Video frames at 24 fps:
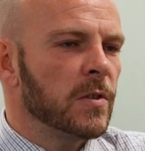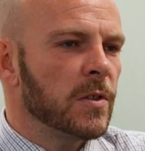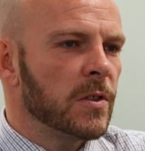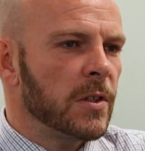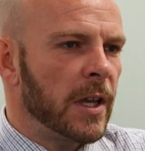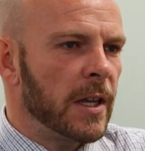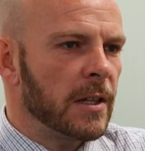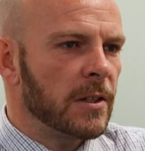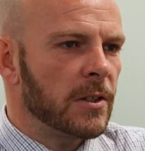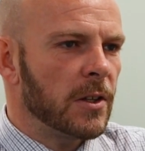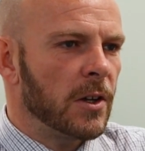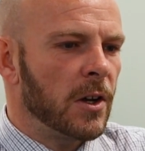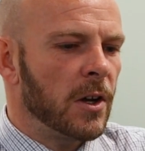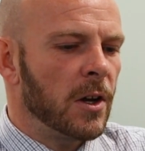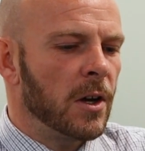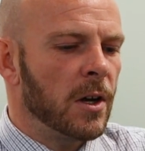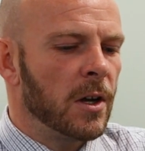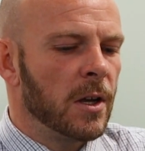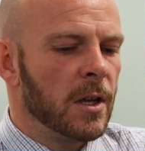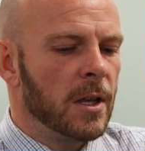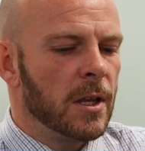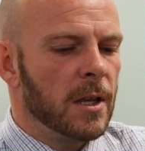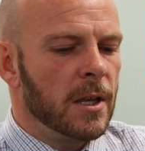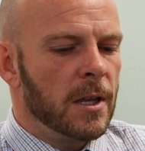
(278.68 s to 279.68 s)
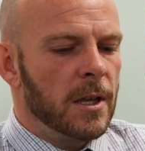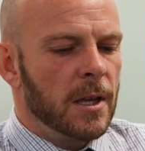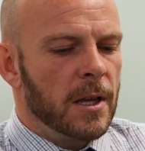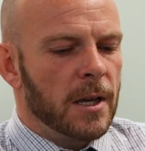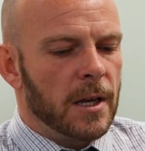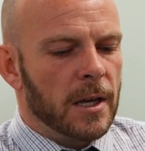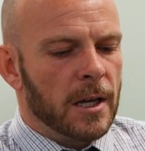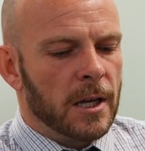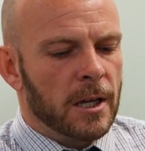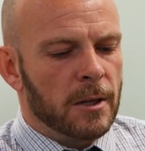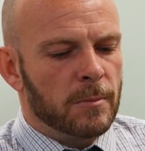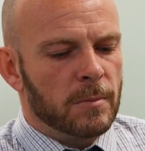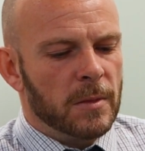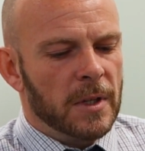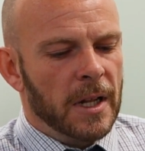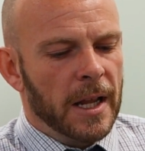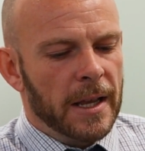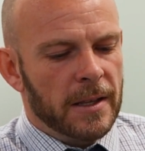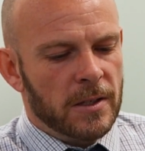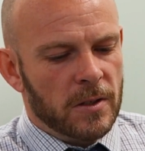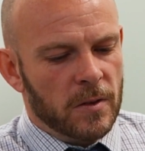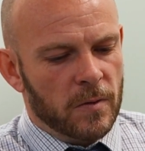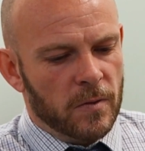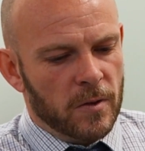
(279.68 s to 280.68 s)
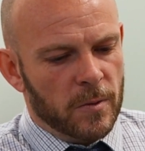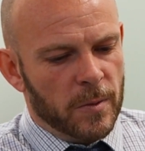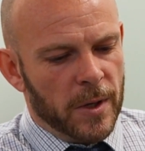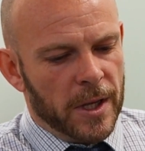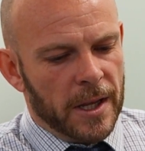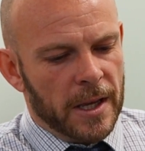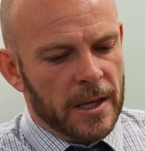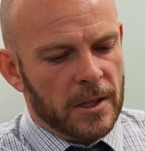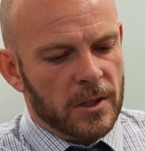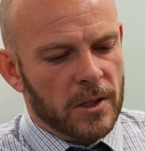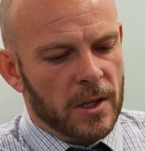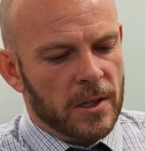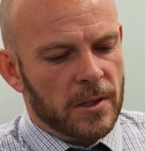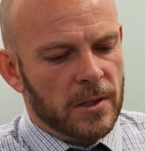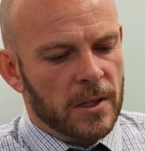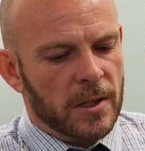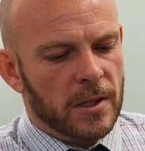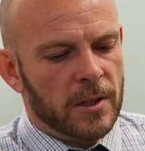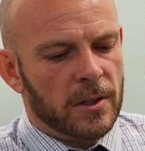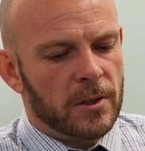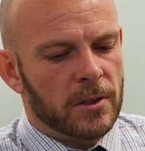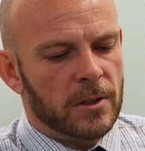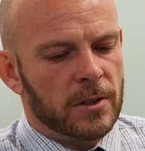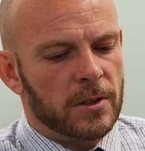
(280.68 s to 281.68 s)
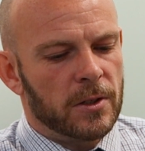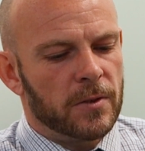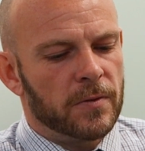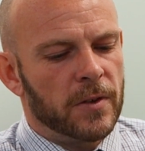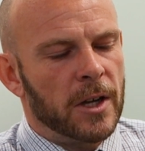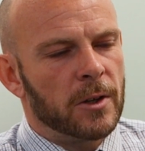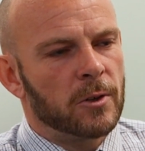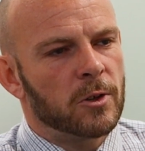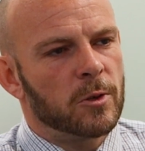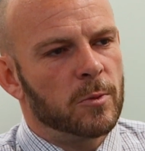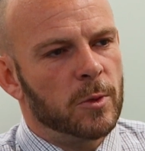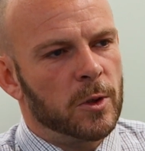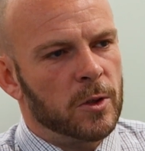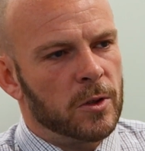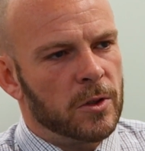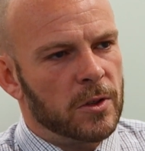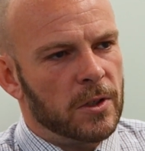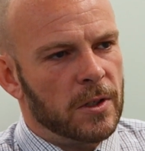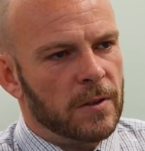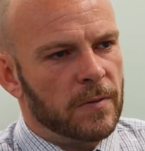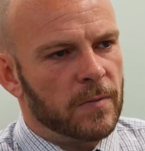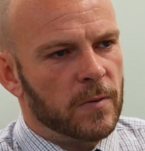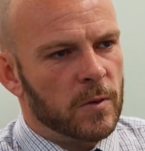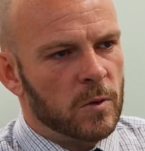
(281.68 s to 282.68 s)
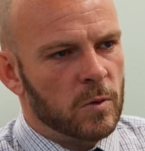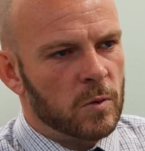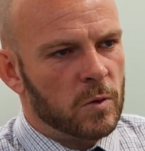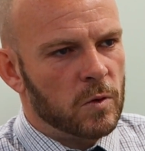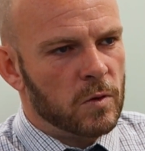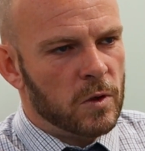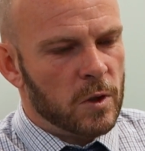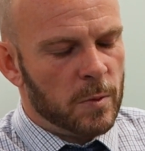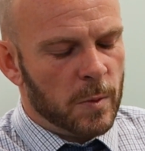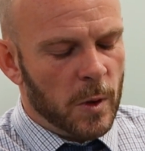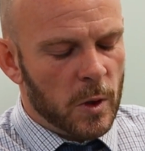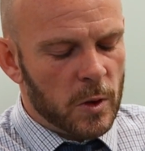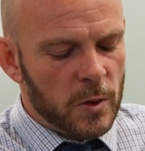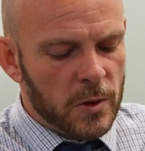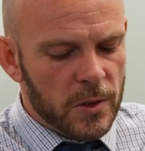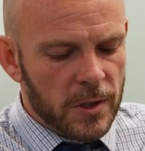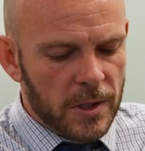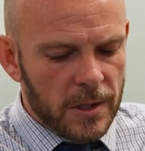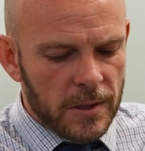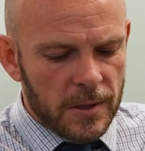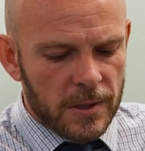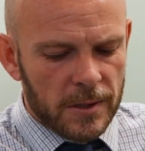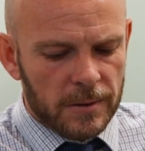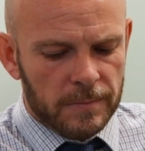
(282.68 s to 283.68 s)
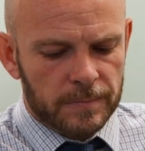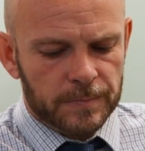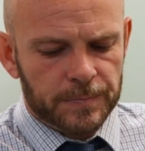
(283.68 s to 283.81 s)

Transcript: just had our letter from NHS England around community falls responses.